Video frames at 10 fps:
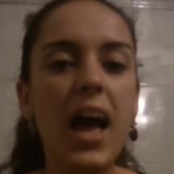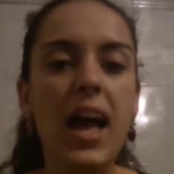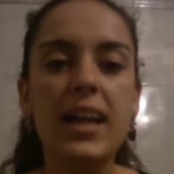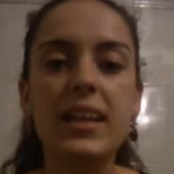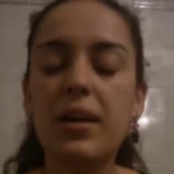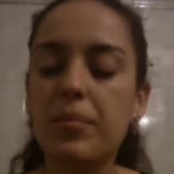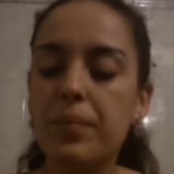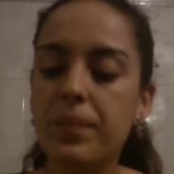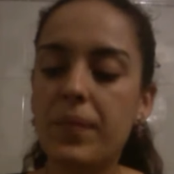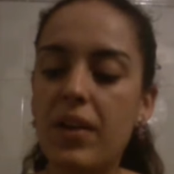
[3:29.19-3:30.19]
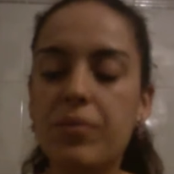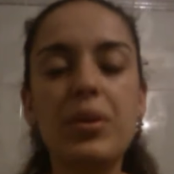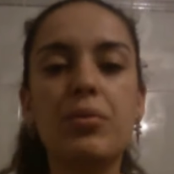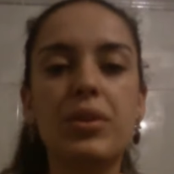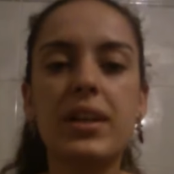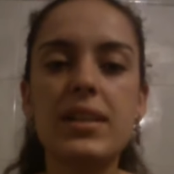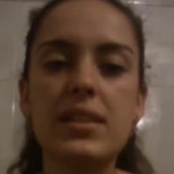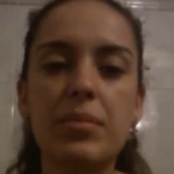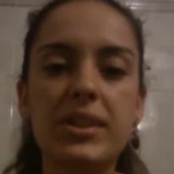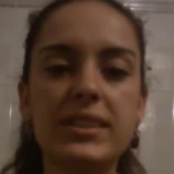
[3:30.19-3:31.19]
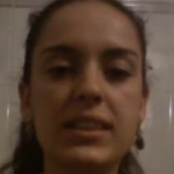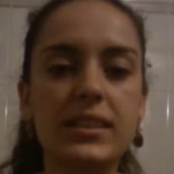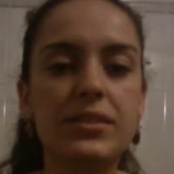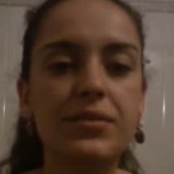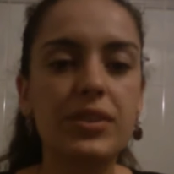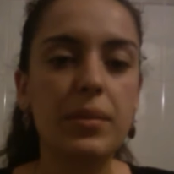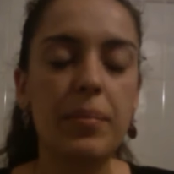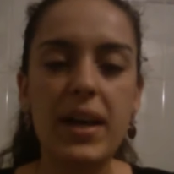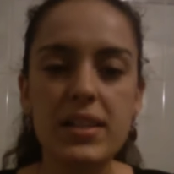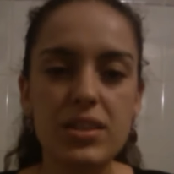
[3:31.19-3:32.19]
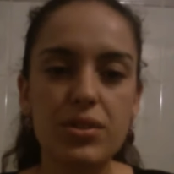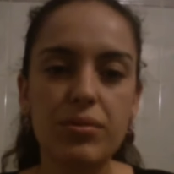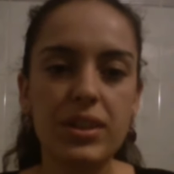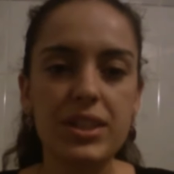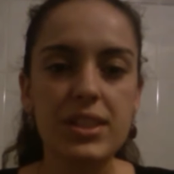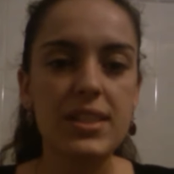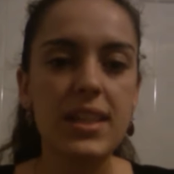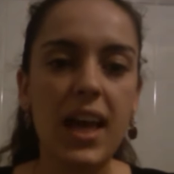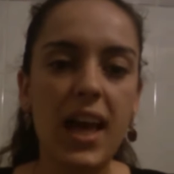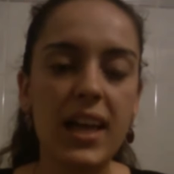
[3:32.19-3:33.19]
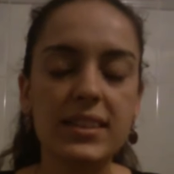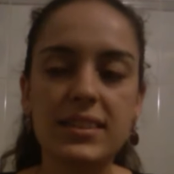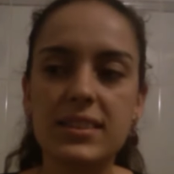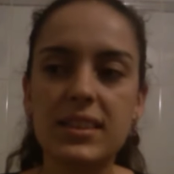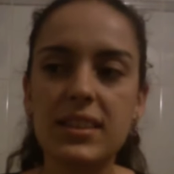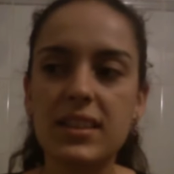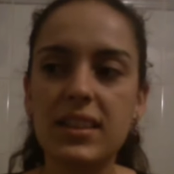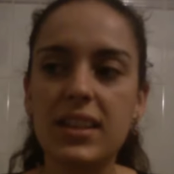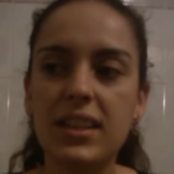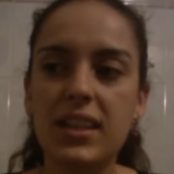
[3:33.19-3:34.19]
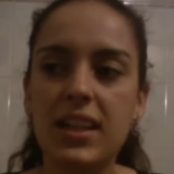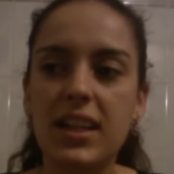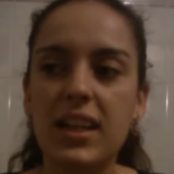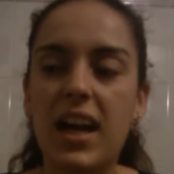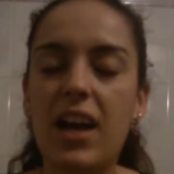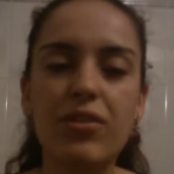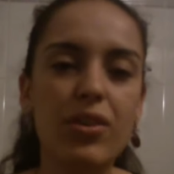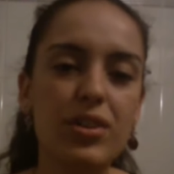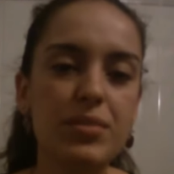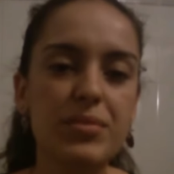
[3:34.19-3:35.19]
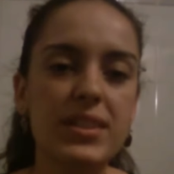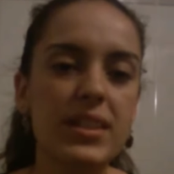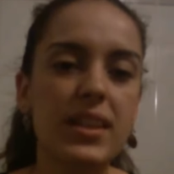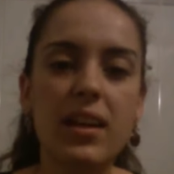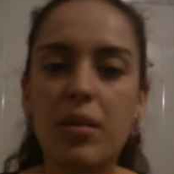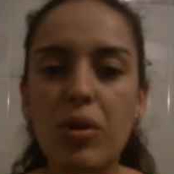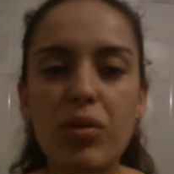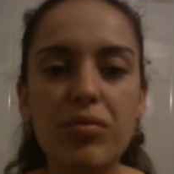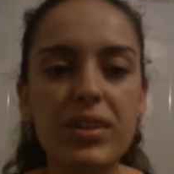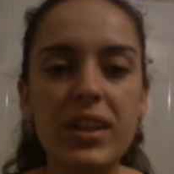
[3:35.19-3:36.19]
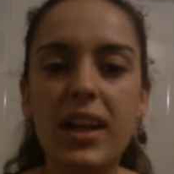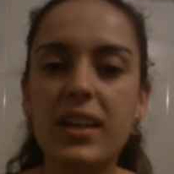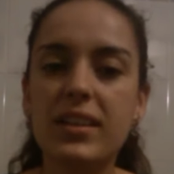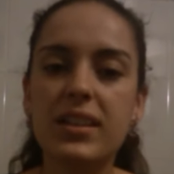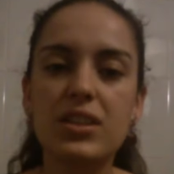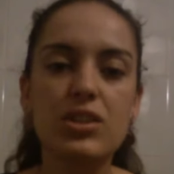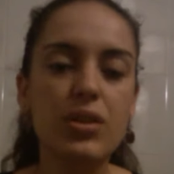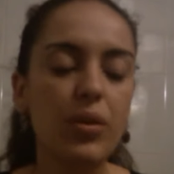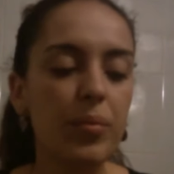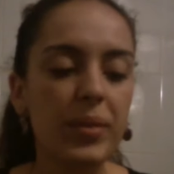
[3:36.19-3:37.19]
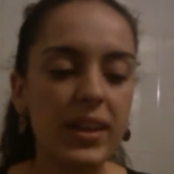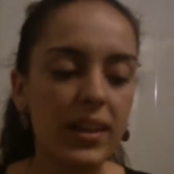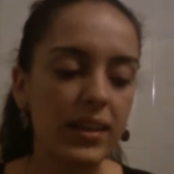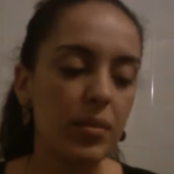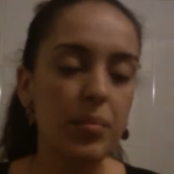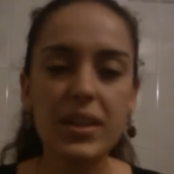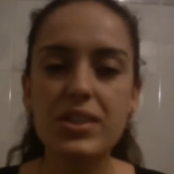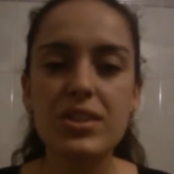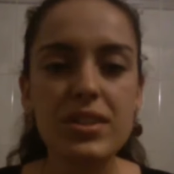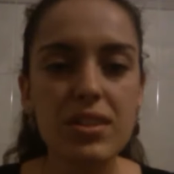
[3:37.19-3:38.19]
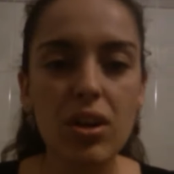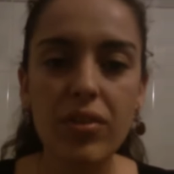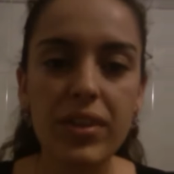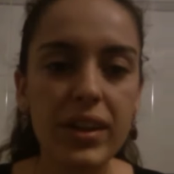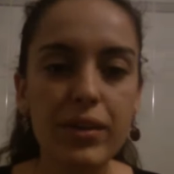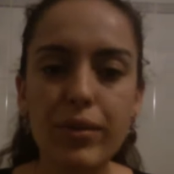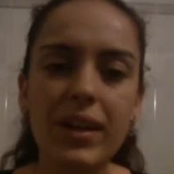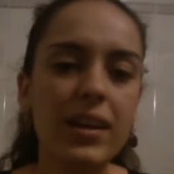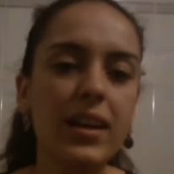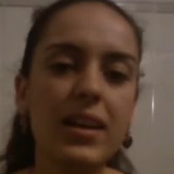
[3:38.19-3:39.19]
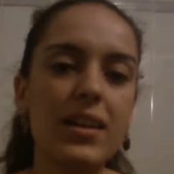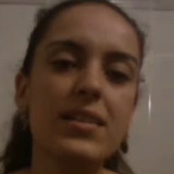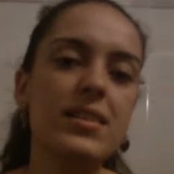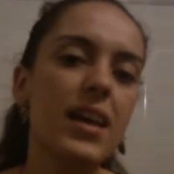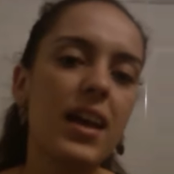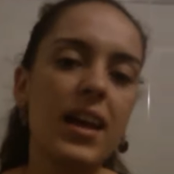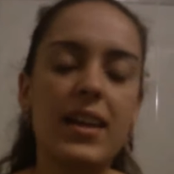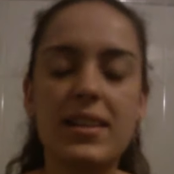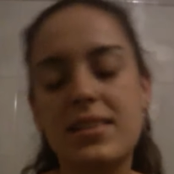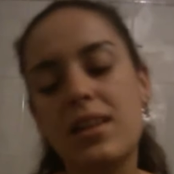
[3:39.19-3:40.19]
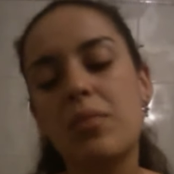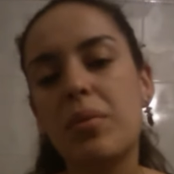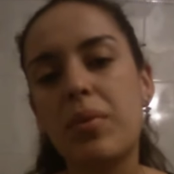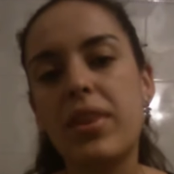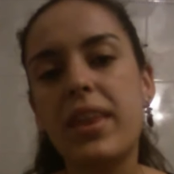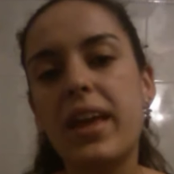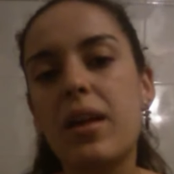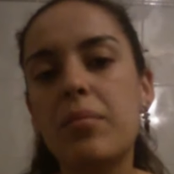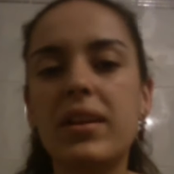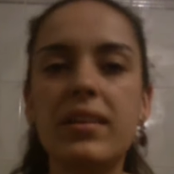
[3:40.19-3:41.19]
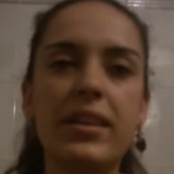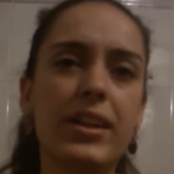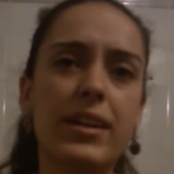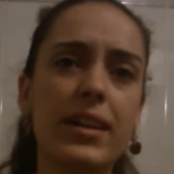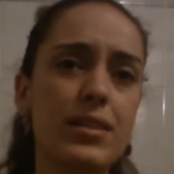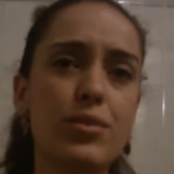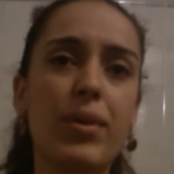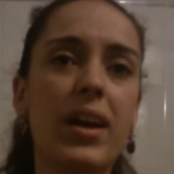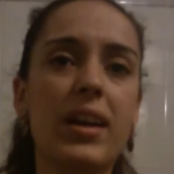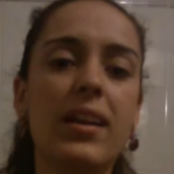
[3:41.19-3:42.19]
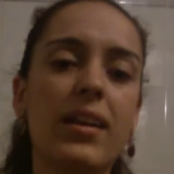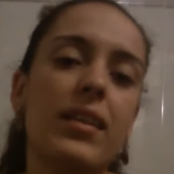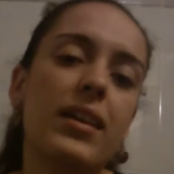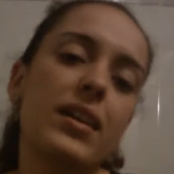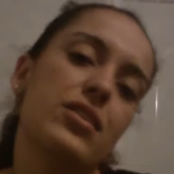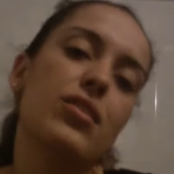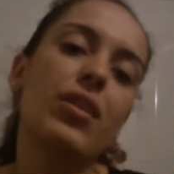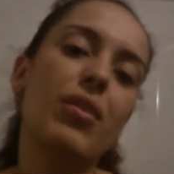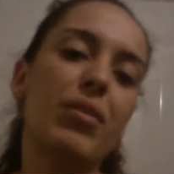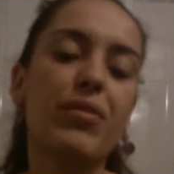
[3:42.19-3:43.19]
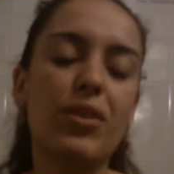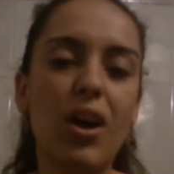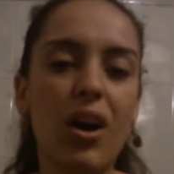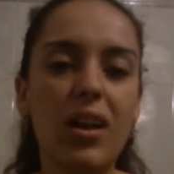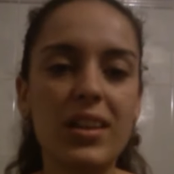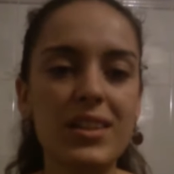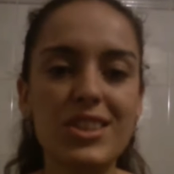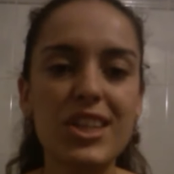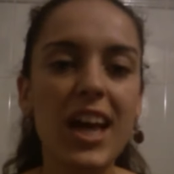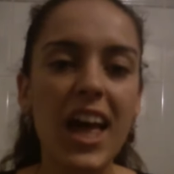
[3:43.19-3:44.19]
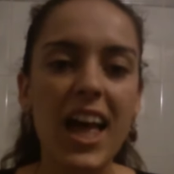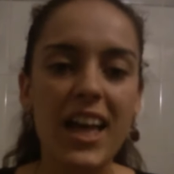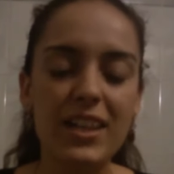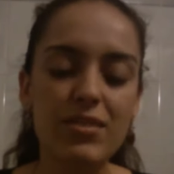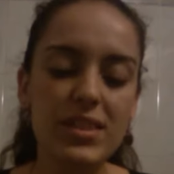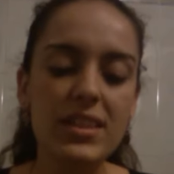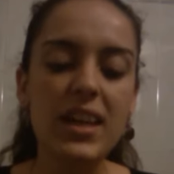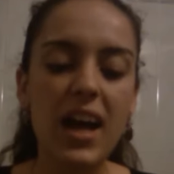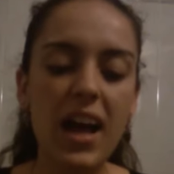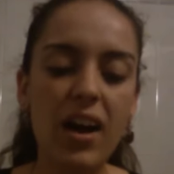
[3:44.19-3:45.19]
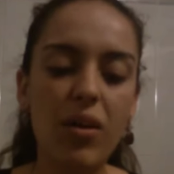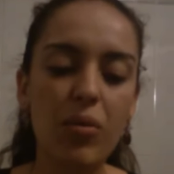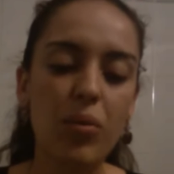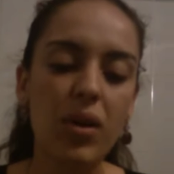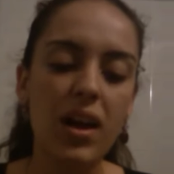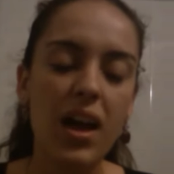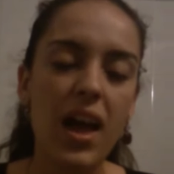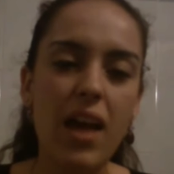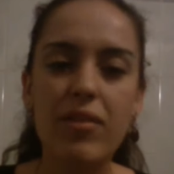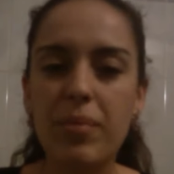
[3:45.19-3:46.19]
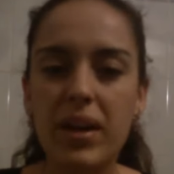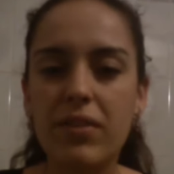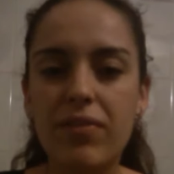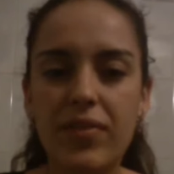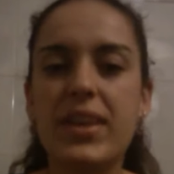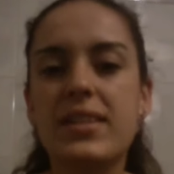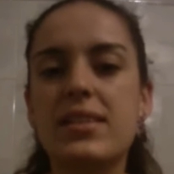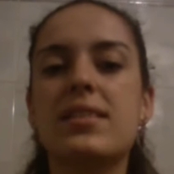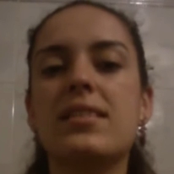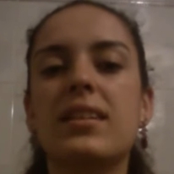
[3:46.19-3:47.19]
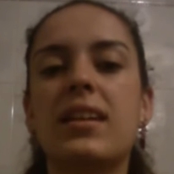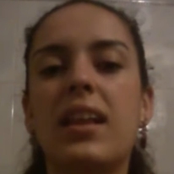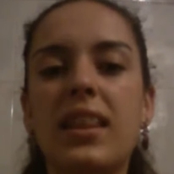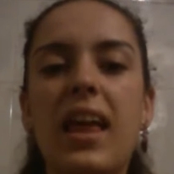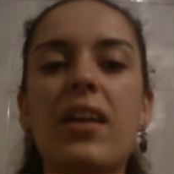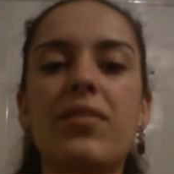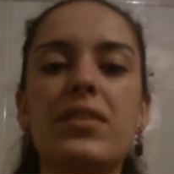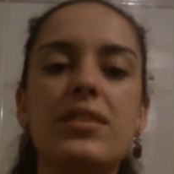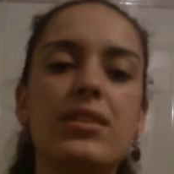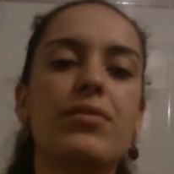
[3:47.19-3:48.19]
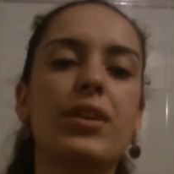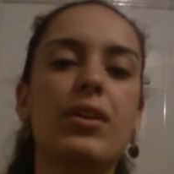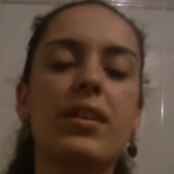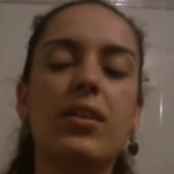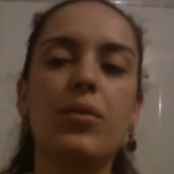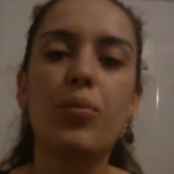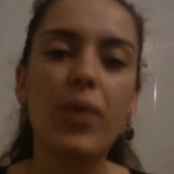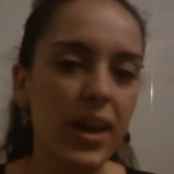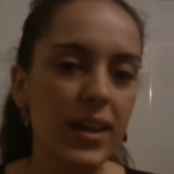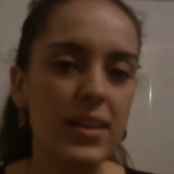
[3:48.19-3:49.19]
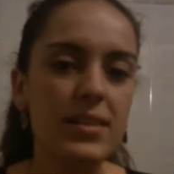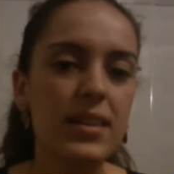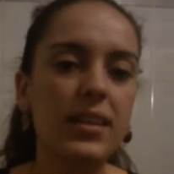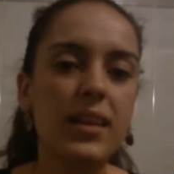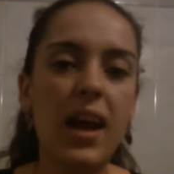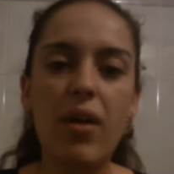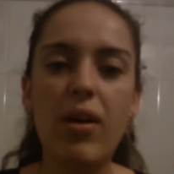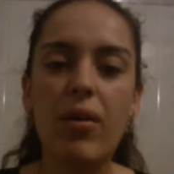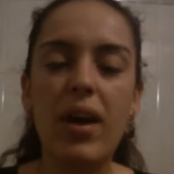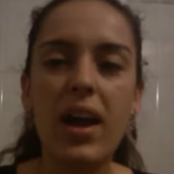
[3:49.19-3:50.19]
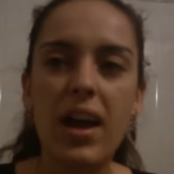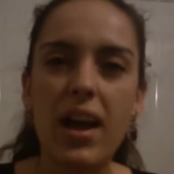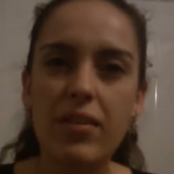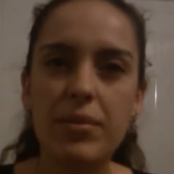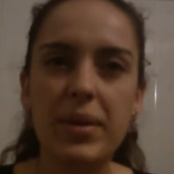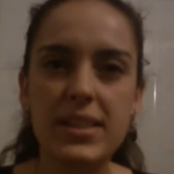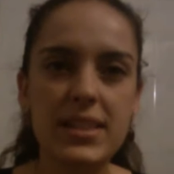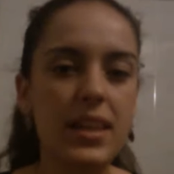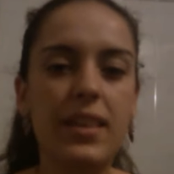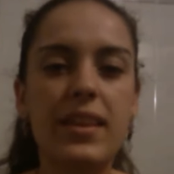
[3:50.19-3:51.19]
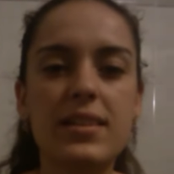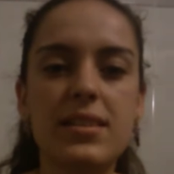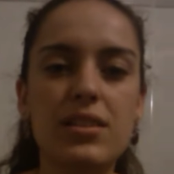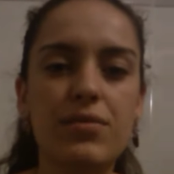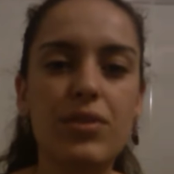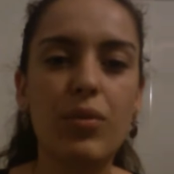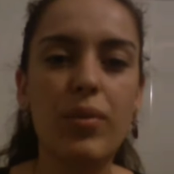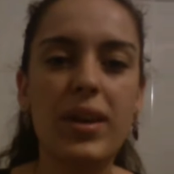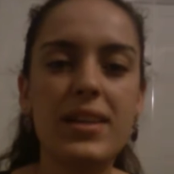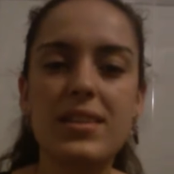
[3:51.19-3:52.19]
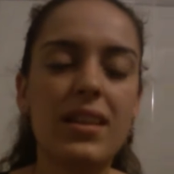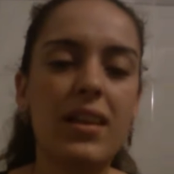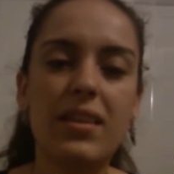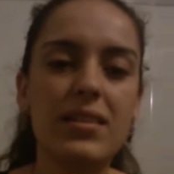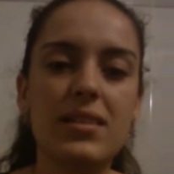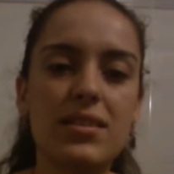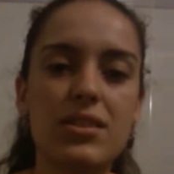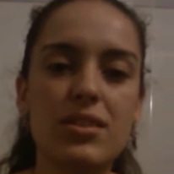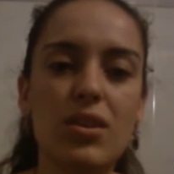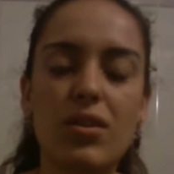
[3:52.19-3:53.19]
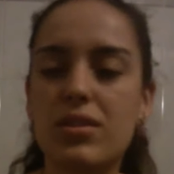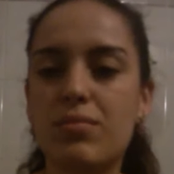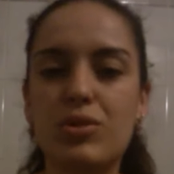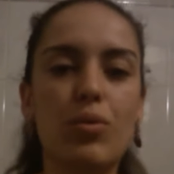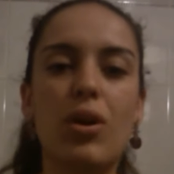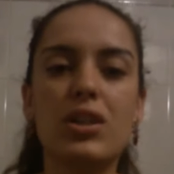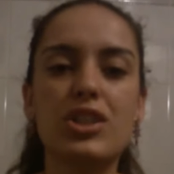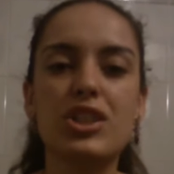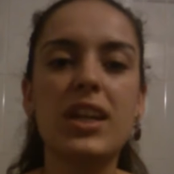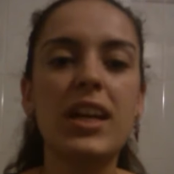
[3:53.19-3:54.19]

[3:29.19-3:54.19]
And I've been working as a bartender for the past 2 years, and I have customers that they come over and they show me like the pictures of their grandkids, and they tell me about them and their kids' wedding and the kids going away for college. And you see how everybody faces life in different ways and how everybody sees things in different ways. And I think that's just awesome to watch.